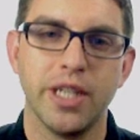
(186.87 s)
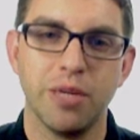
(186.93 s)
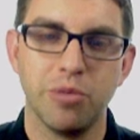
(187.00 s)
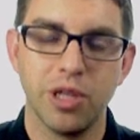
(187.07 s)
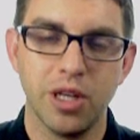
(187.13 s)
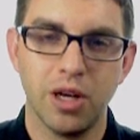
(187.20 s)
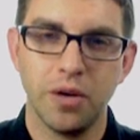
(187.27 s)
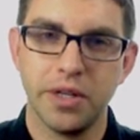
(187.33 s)
down
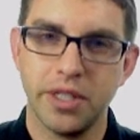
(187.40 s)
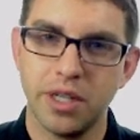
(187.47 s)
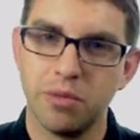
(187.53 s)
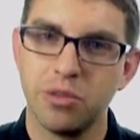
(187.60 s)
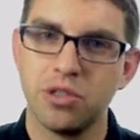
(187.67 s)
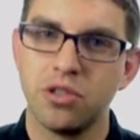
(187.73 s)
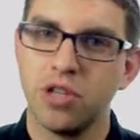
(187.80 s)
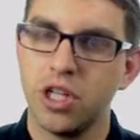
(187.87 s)
below, a
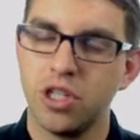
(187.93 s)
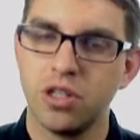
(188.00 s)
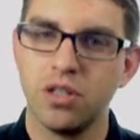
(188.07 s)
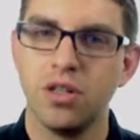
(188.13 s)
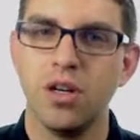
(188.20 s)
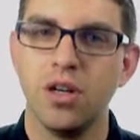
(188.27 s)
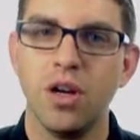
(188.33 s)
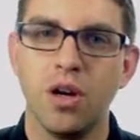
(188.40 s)

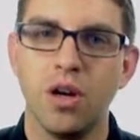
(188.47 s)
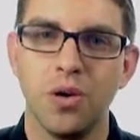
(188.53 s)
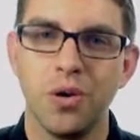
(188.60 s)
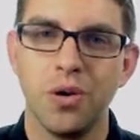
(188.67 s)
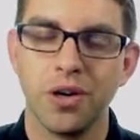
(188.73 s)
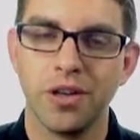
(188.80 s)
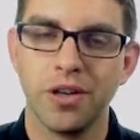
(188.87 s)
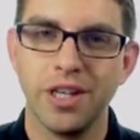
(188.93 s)
demonstration
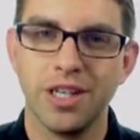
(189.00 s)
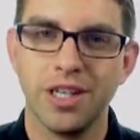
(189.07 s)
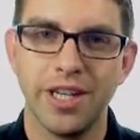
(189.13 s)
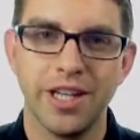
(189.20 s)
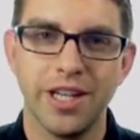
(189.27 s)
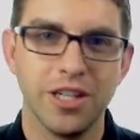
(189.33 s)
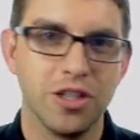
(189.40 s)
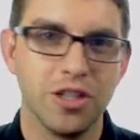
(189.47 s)
or the daily